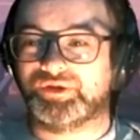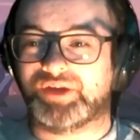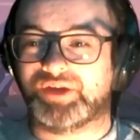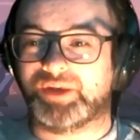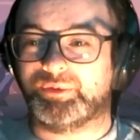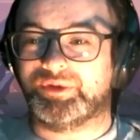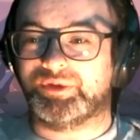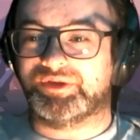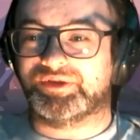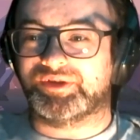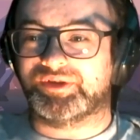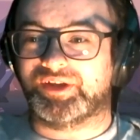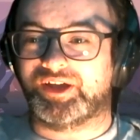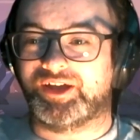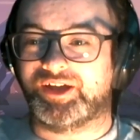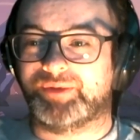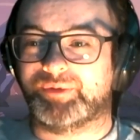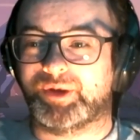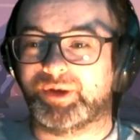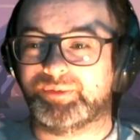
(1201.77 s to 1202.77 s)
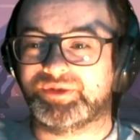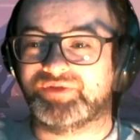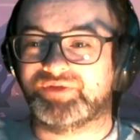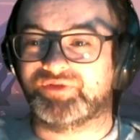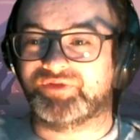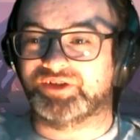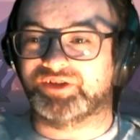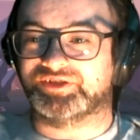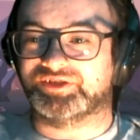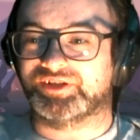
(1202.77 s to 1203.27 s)
with
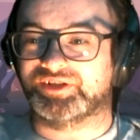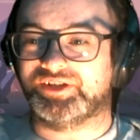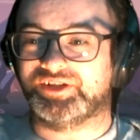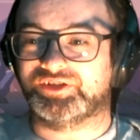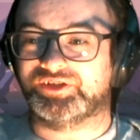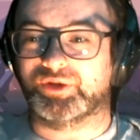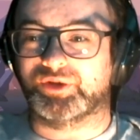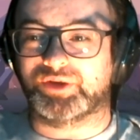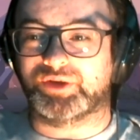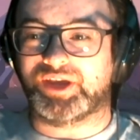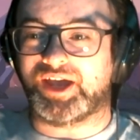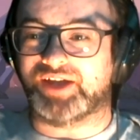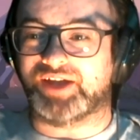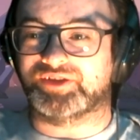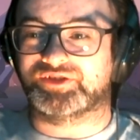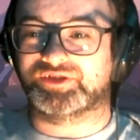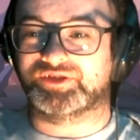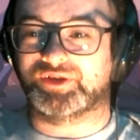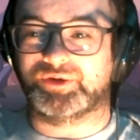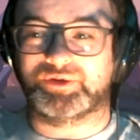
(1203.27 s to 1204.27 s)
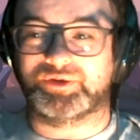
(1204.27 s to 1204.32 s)
Omniverse, at least not yet. So they